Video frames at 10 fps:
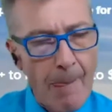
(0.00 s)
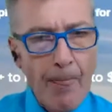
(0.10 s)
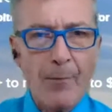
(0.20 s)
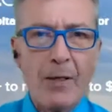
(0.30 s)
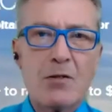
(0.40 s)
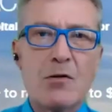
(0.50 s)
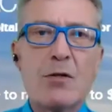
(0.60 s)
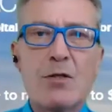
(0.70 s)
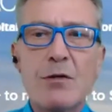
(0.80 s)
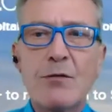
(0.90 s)
as long
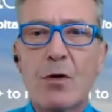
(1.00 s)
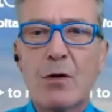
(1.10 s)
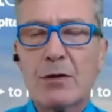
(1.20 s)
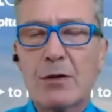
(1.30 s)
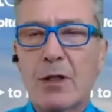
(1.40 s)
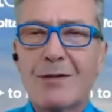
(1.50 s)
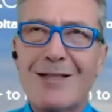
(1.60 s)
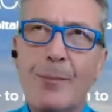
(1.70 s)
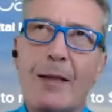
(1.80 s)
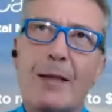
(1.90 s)
as you've got,
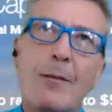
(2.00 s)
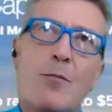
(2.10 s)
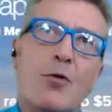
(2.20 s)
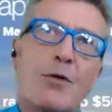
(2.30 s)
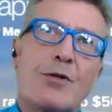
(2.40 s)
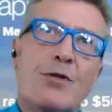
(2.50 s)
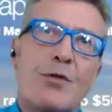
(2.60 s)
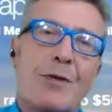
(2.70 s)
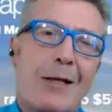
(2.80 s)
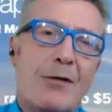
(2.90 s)
typically more than
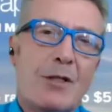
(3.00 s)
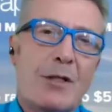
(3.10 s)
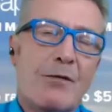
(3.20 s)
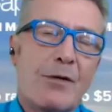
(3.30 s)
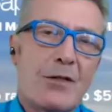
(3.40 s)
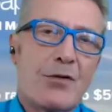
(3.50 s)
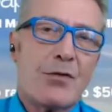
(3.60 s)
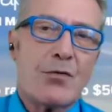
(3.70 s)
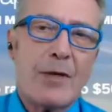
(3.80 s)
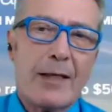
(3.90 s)
2,000 investors
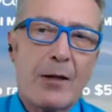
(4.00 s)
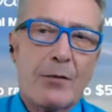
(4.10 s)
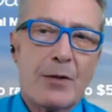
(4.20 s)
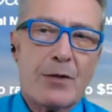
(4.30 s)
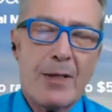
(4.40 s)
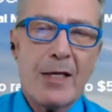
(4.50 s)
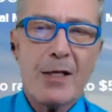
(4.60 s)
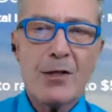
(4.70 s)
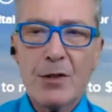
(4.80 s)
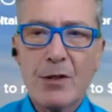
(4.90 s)
already, which
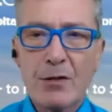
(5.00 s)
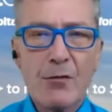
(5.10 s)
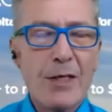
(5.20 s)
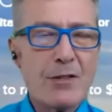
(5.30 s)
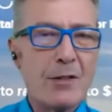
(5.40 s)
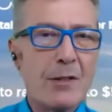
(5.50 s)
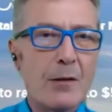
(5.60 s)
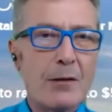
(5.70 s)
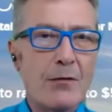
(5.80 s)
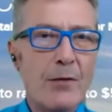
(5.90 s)
means, you raise
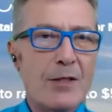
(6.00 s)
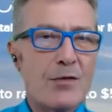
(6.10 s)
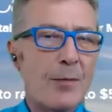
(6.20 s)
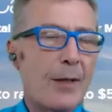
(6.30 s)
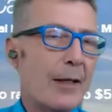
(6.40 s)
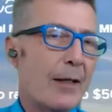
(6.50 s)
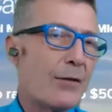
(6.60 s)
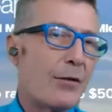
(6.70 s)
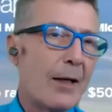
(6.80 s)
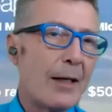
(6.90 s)
some money in
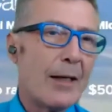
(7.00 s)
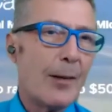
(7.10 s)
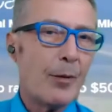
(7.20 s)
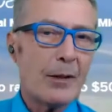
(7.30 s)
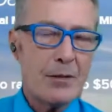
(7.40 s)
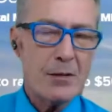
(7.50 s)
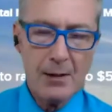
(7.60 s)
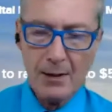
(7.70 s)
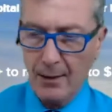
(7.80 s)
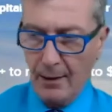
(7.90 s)
your Reg A Plus.
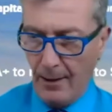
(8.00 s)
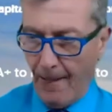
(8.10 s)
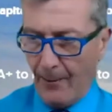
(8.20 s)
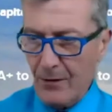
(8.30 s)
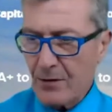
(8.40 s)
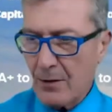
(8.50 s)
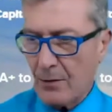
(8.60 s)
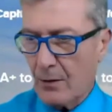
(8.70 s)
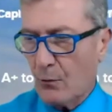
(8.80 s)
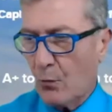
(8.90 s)

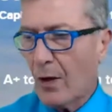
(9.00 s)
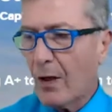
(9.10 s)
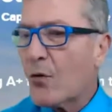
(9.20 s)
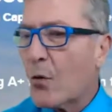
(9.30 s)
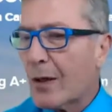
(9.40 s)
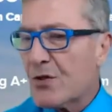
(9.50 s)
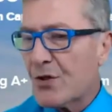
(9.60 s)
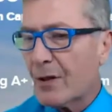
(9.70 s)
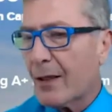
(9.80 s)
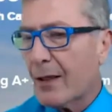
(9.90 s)
One of the ones
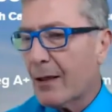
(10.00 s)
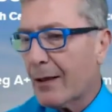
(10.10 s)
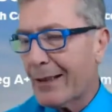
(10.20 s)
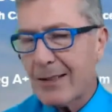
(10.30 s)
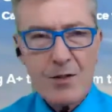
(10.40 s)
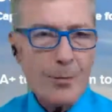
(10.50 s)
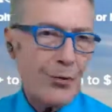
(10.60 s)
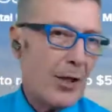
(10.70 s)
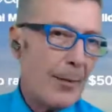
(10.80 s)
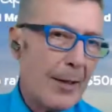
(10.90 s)
that I like is a
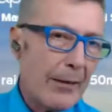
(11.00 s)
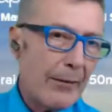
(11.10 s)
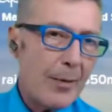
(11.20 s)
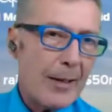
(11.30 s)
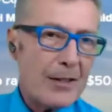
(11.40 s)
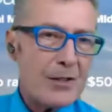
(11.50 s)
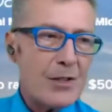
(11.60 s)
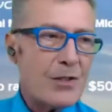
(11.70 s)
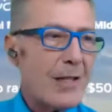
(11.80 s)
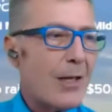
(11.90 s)
preliminary
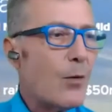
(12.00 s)
basis. They will